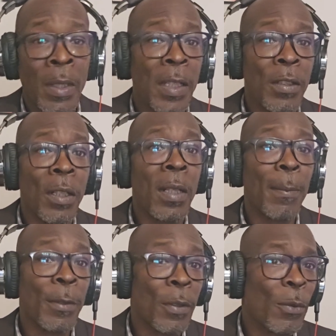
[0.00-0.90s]
get you a
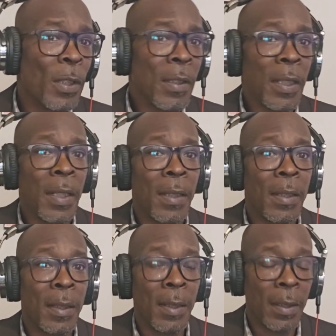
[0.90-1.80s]
couple of suits just to get,
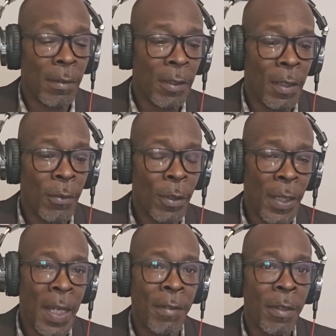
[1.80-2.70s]
so
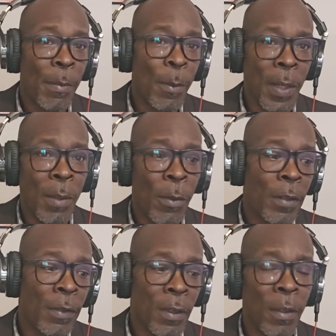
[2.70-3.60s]
you have something to wear to
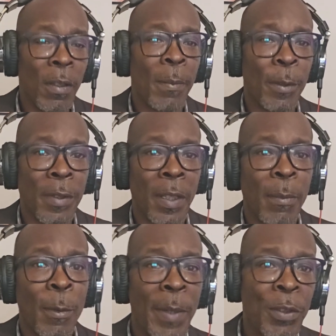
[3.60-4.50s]
work, so you'll look
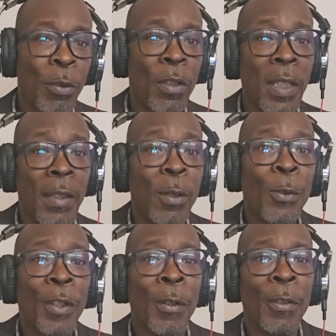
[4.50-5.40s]
presentable. Make sure you get
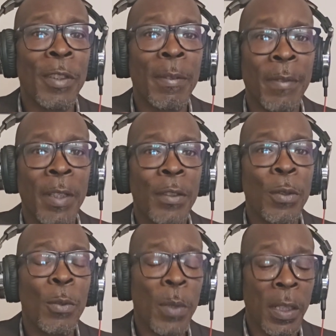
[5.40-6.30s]
those altered to fit
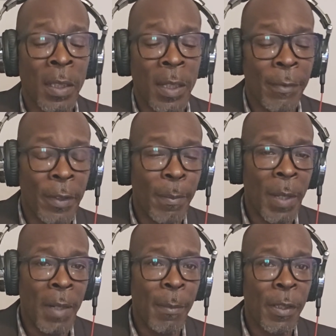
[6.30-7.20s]
you with a cuff in the
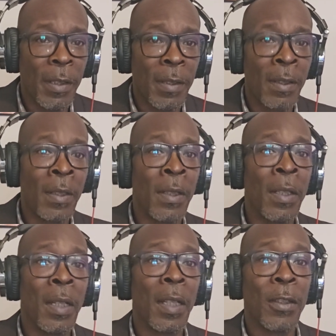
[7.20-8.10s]
bottom
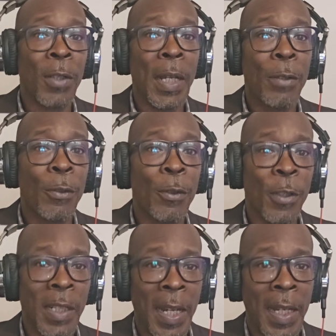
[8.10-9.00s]
of the trousers
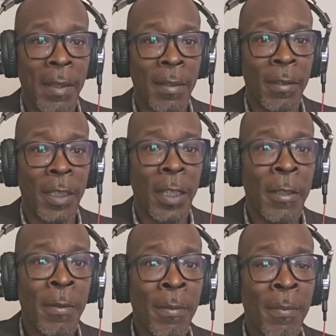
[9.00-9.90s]
or not. Okay.